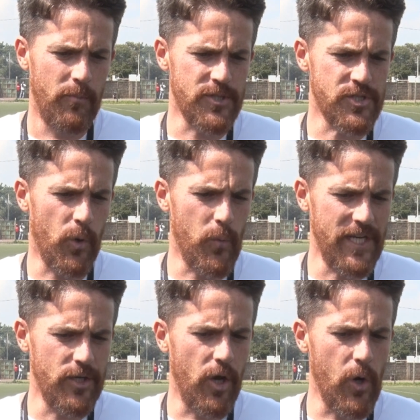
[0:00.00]
But so
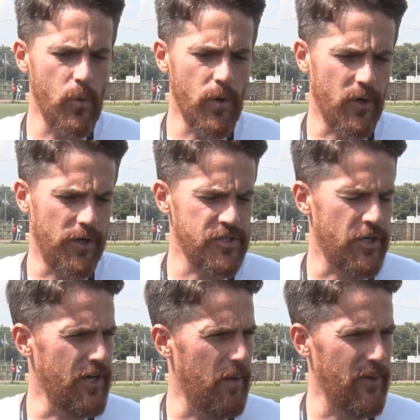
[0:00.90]
we know we're going to
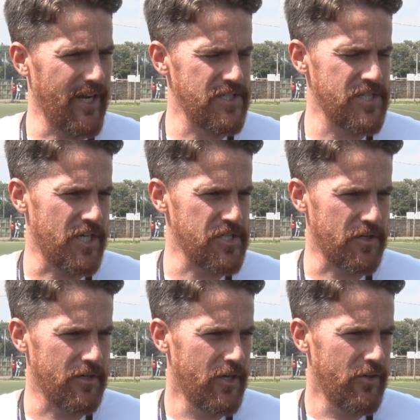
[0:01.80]
turn up against
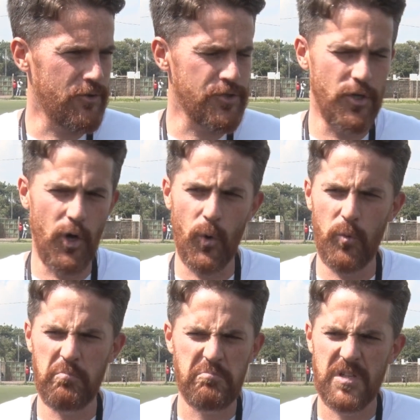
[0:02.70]
Tusker. There's
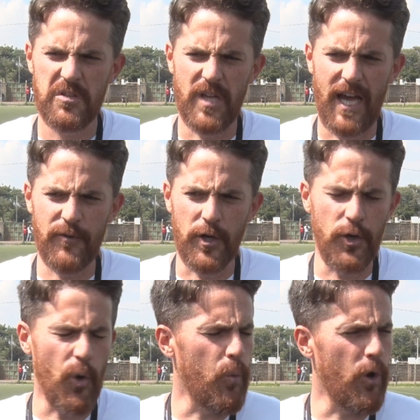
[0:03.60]
no I've got
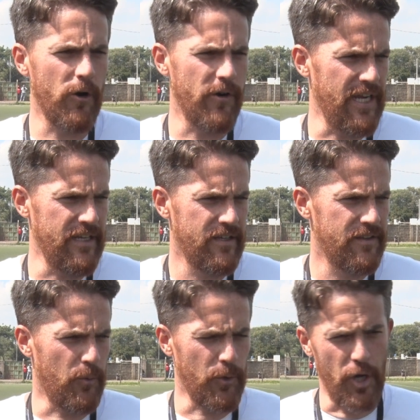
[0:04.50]
no worry
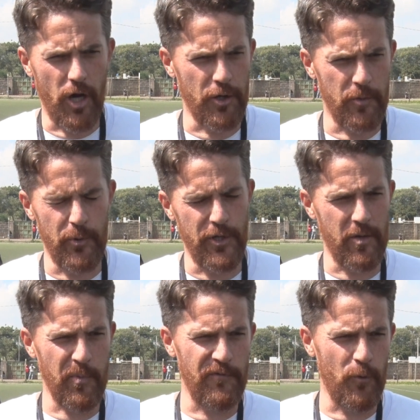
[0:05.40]
that we're not going to put in
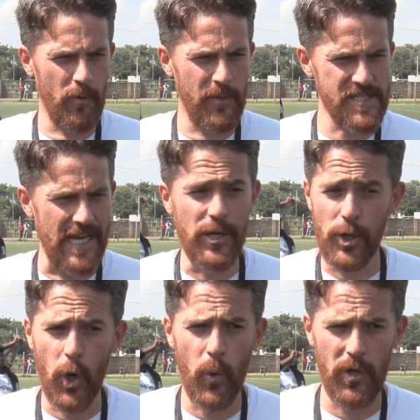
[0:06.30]
a performance. I
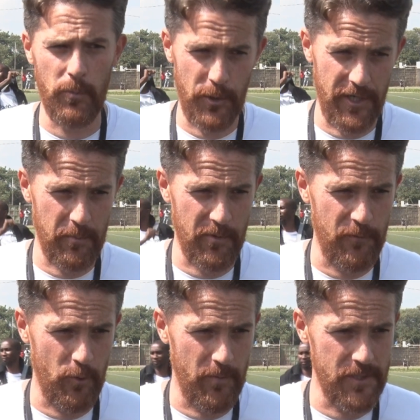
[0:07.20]
know we'll put in a
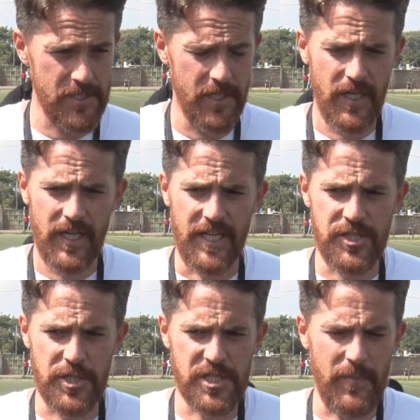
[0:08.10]
performance.
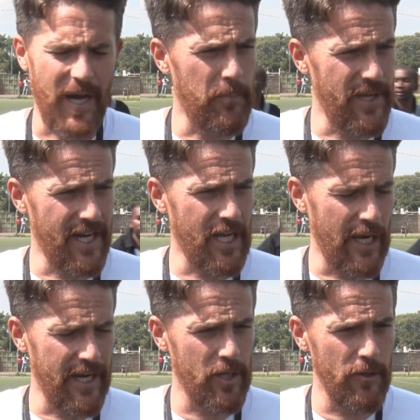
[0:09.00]
It's just about being
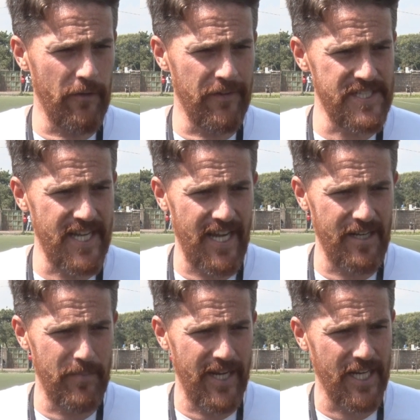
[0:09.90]
clinical on the day
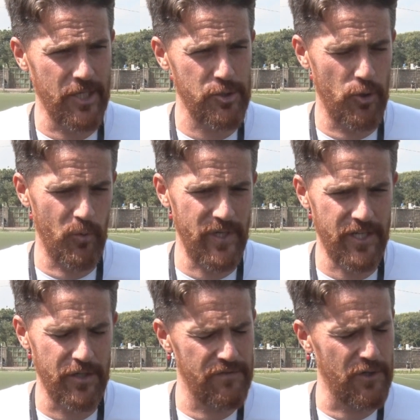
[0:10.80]
and making sure we
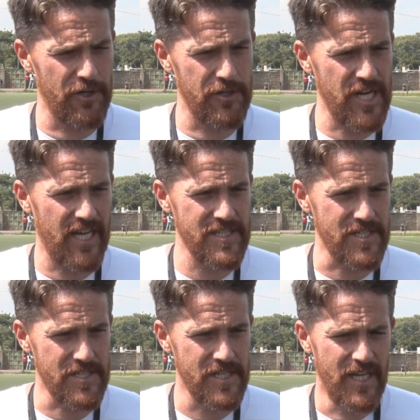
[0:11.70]
convert our
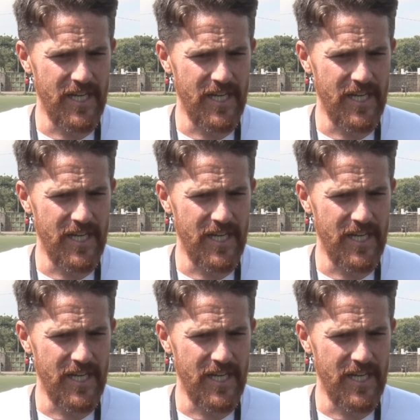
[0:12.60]
chances